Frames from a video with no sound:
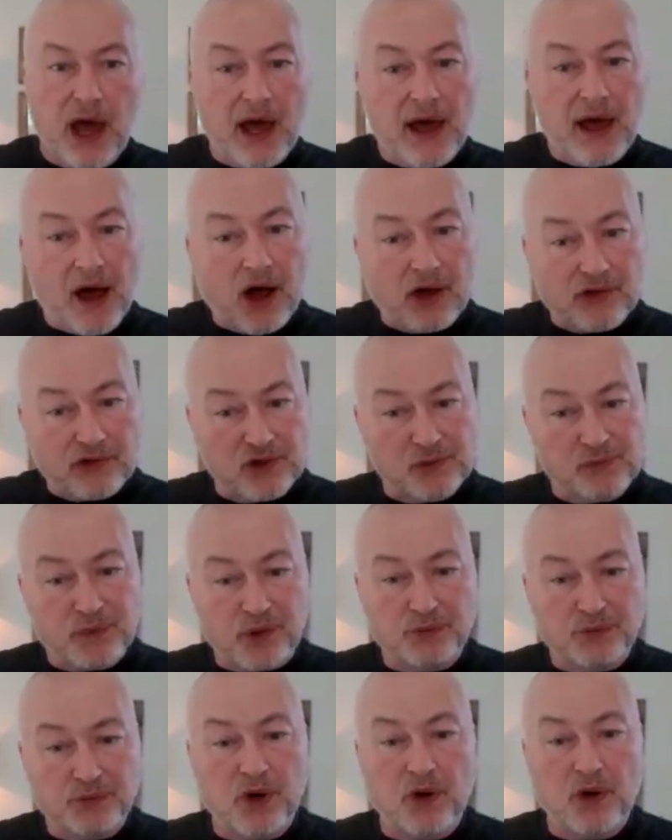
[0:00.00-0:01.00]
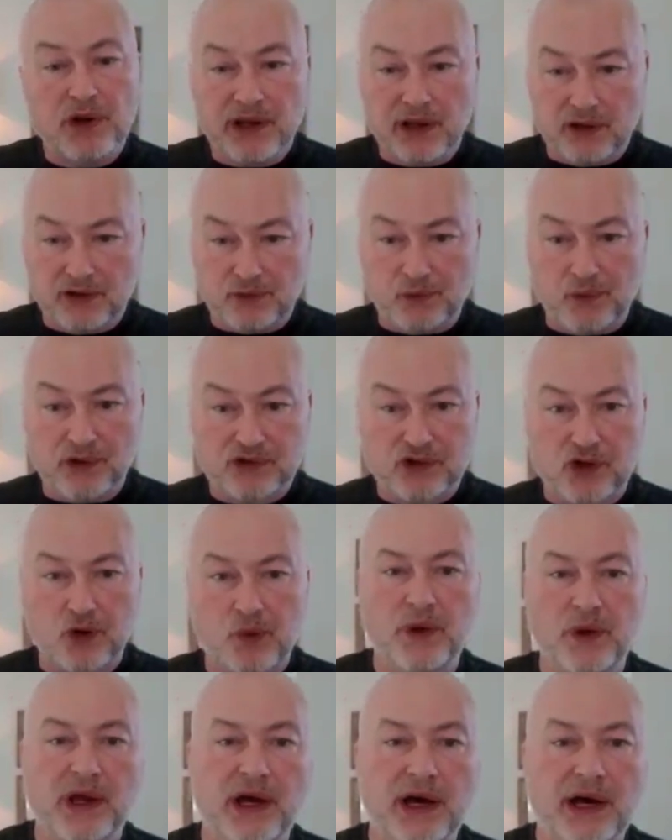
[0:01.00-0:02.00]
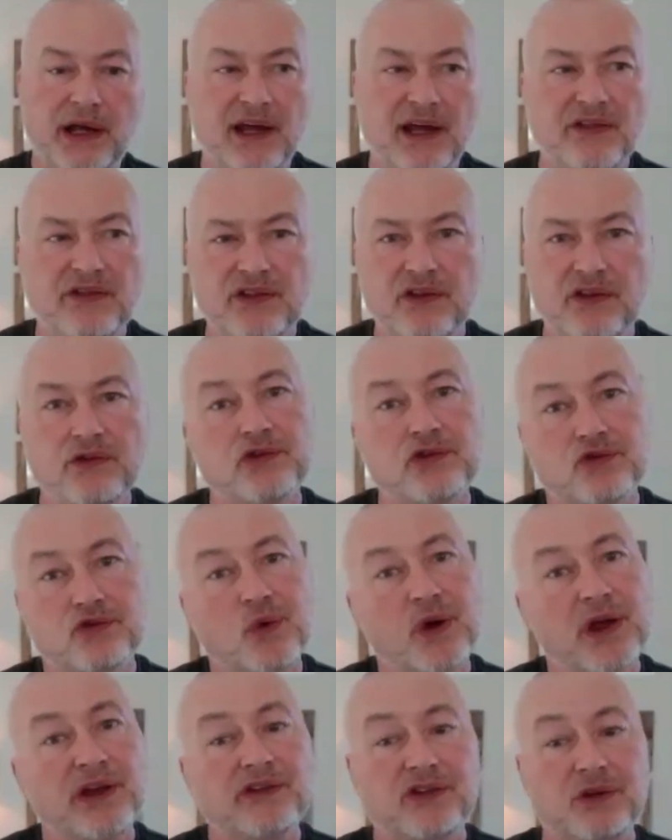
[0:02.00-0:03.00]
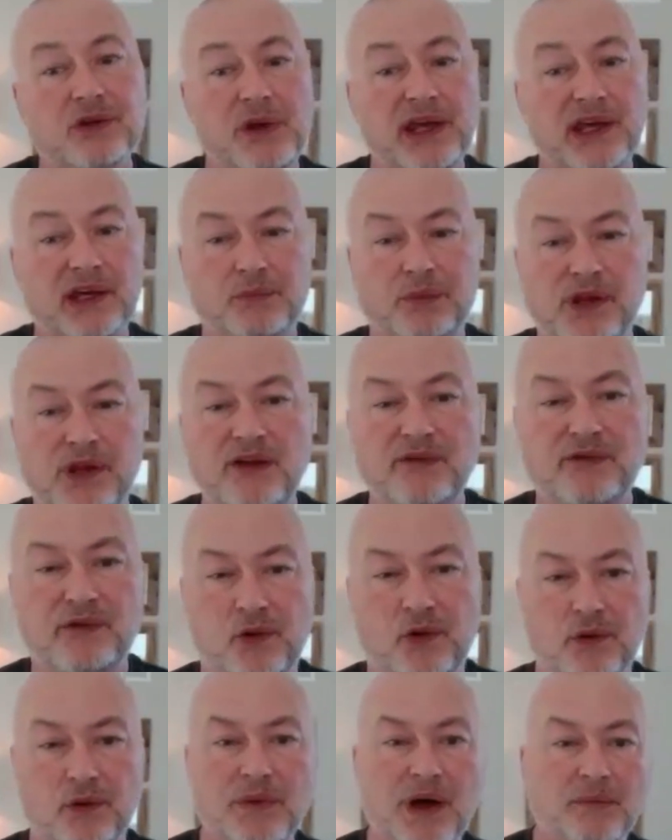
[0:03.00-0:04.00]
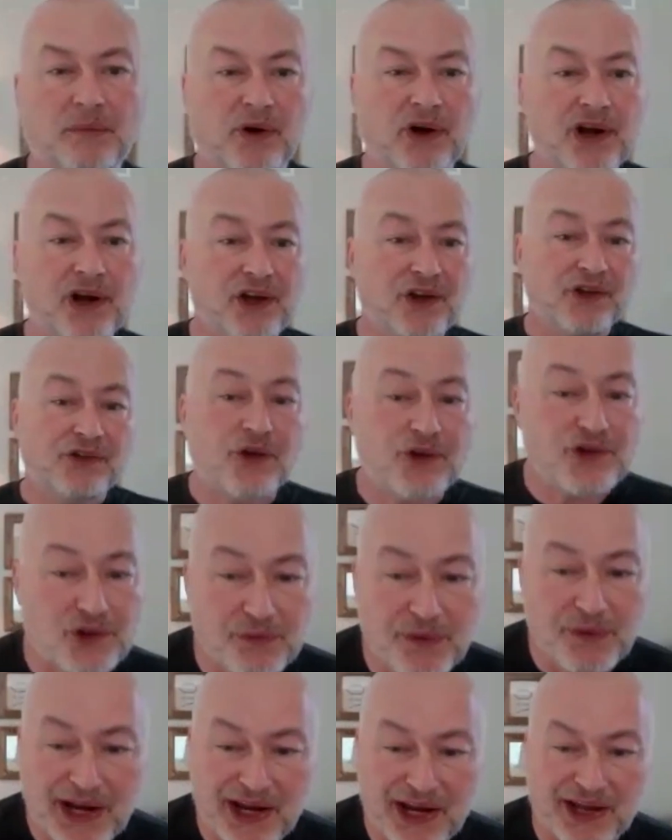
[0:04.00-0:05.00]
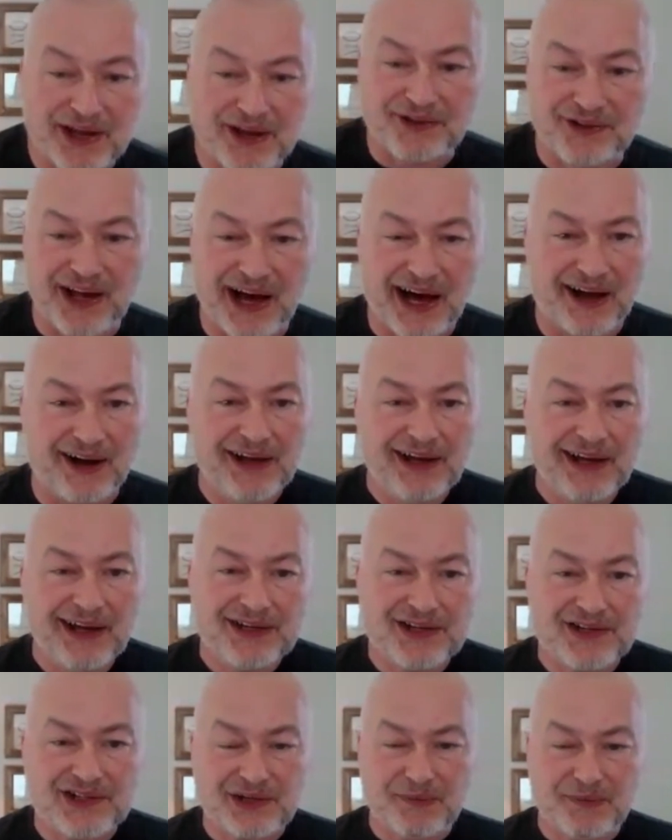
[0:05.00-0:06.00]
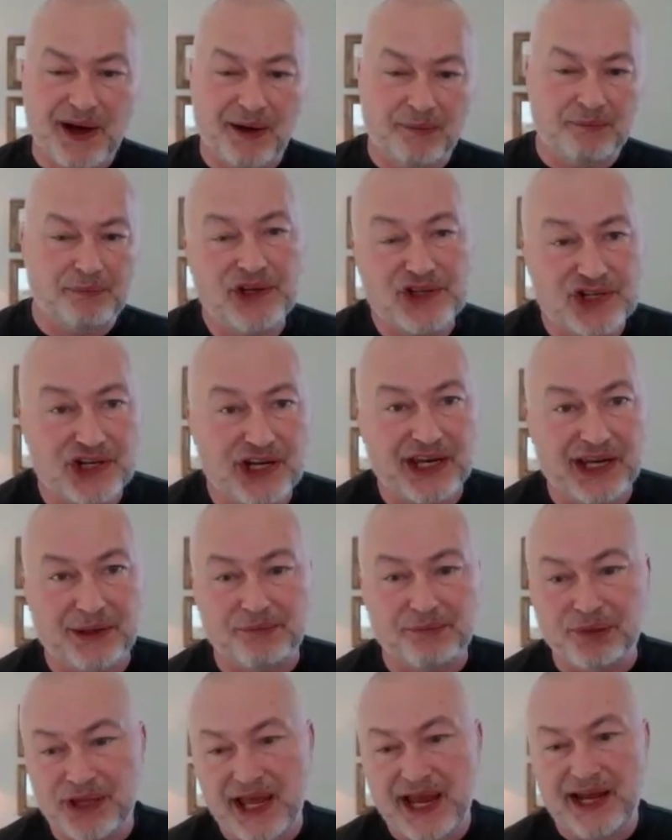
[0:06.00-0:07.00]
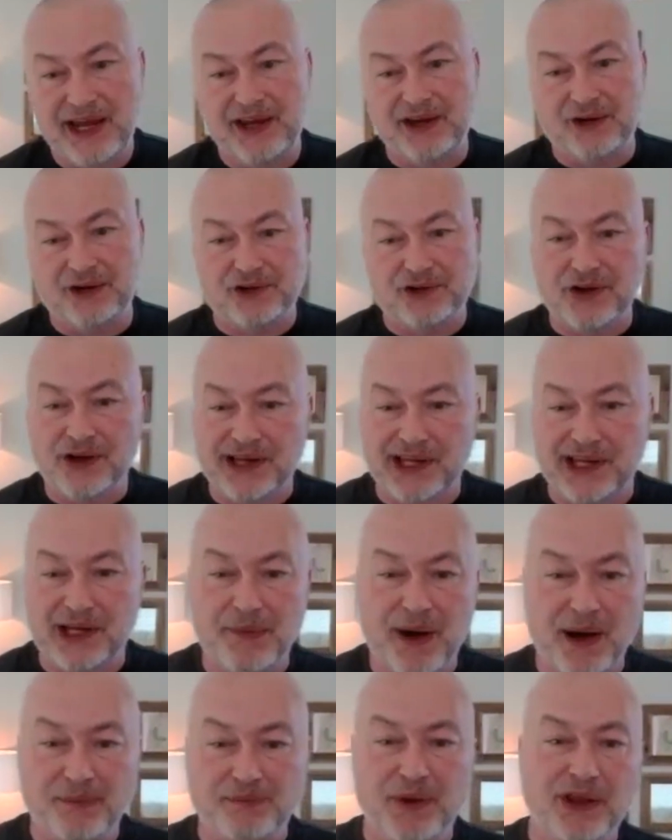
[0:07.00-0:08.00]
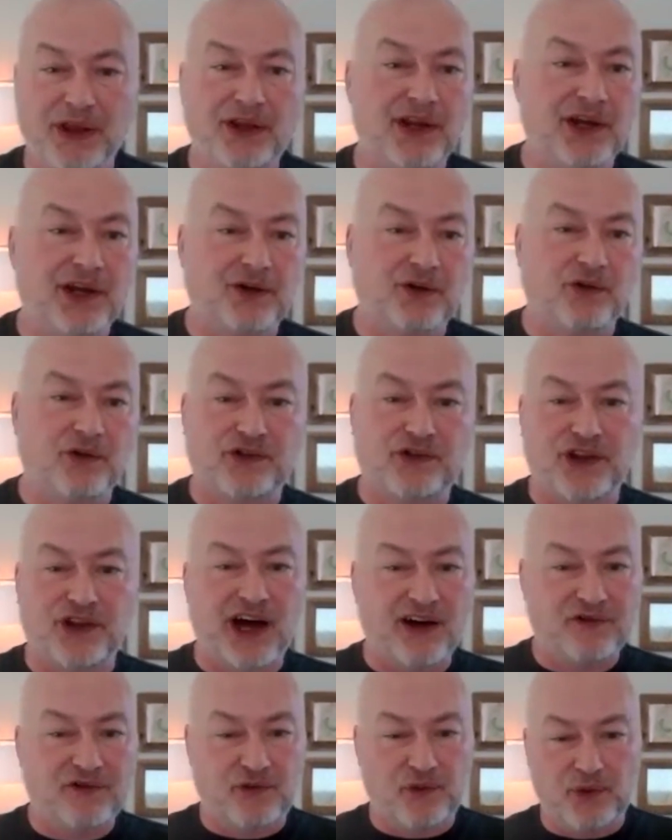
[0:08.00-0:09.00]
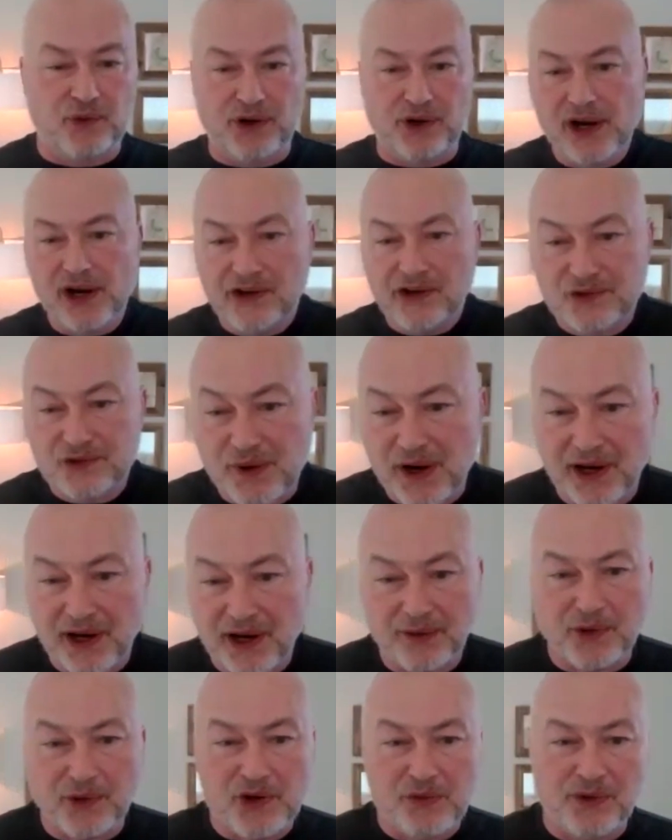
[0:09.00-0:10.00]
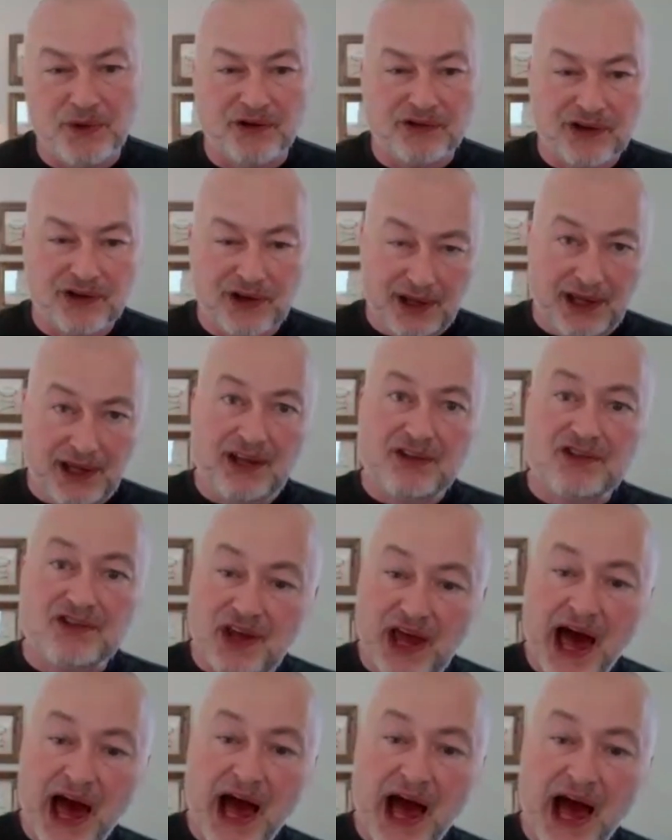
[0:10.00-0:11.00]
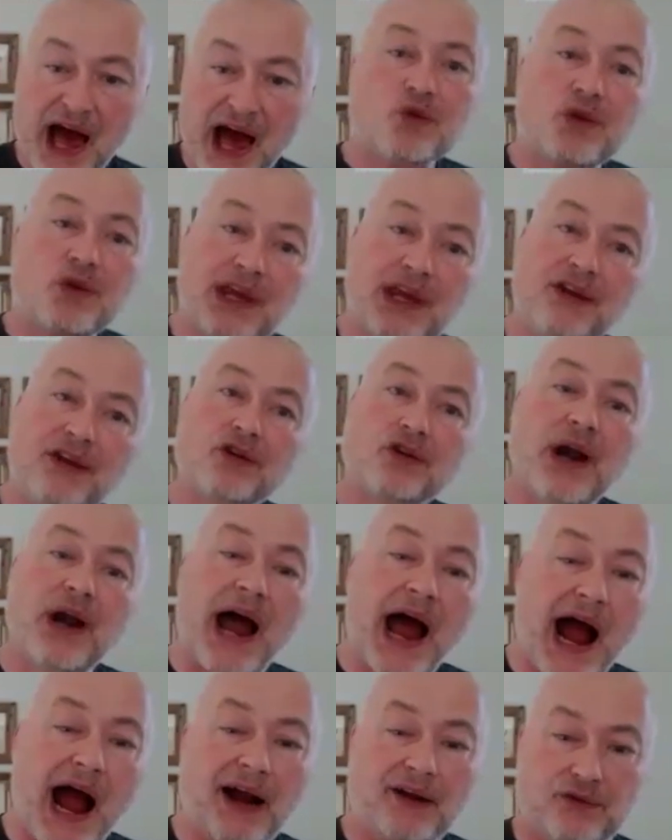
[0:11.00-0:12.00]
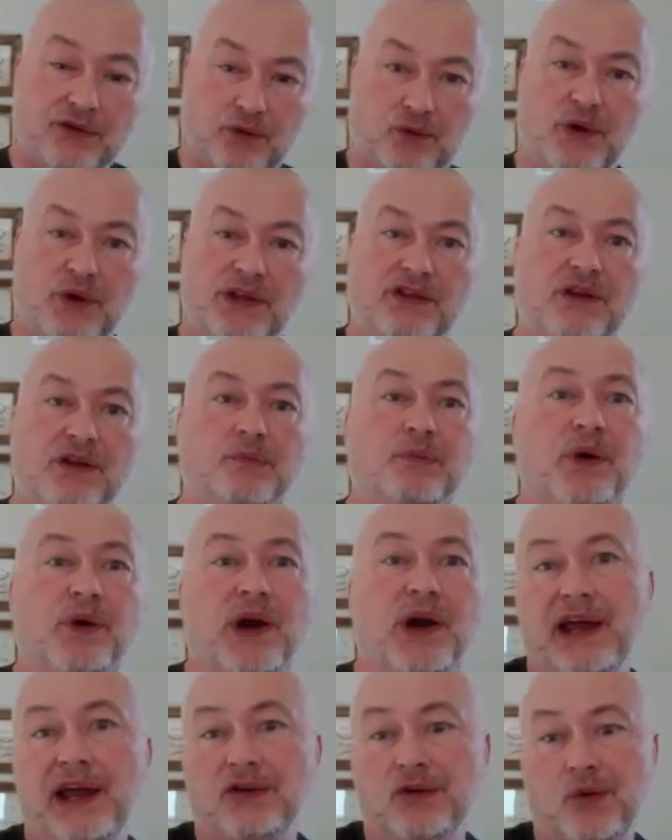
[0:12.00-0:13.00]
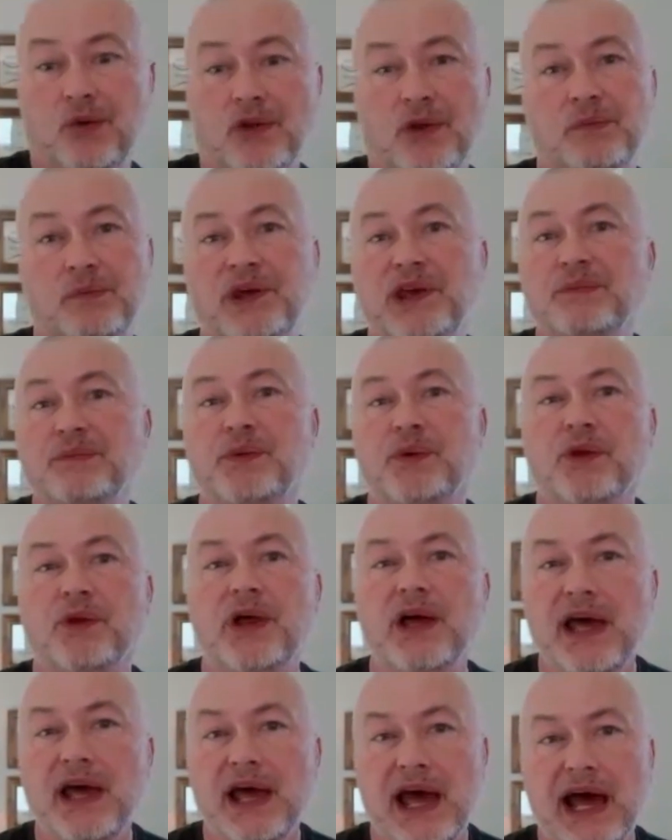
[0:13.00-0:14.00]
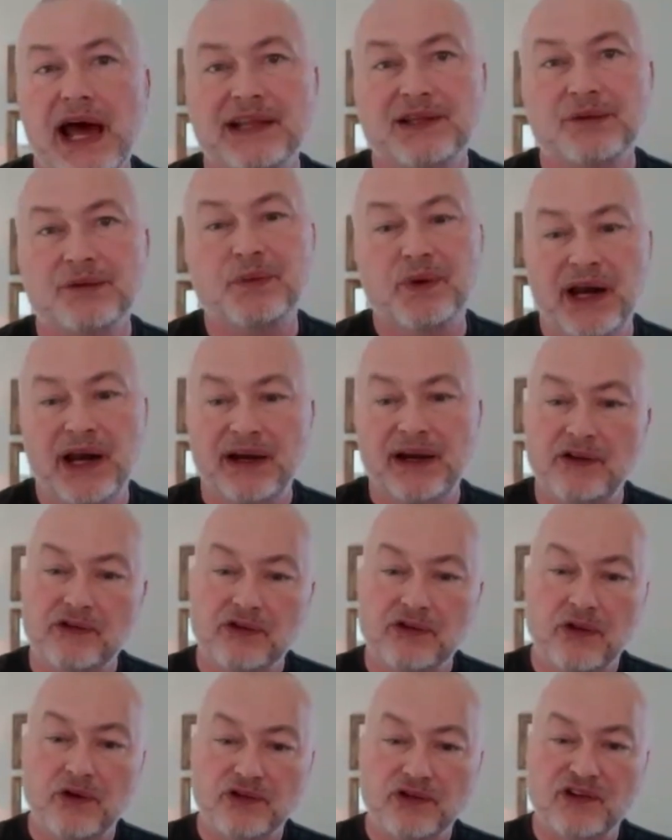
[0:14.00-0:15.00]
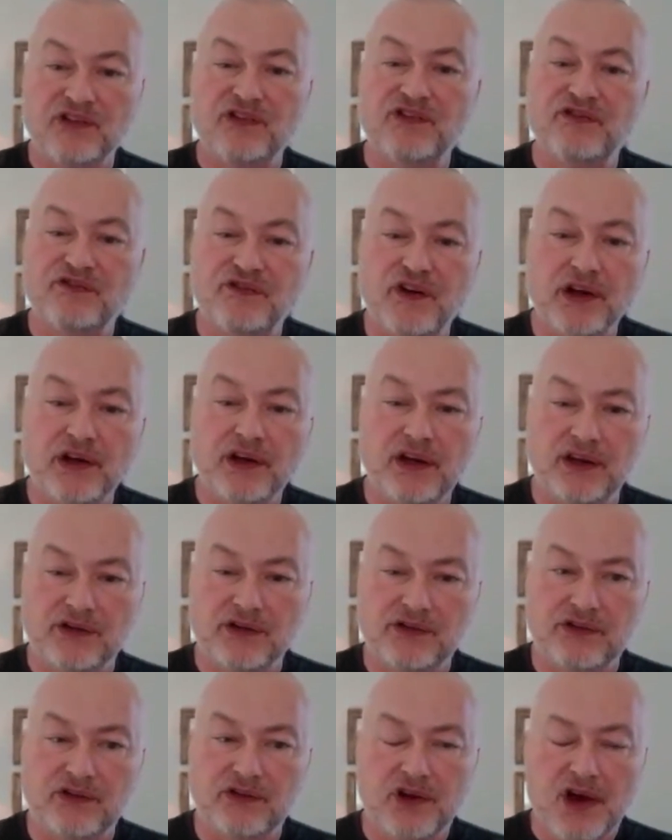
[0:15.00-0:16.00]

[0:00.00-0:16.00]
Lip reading: also promoting it of what's going on, I think there's ways to make it playful. Remember, social media is not just about bitching and complaining or talking about political stuff or spreading rumors. It's to actually interact with the brand or the people at the brand. And so there's a funness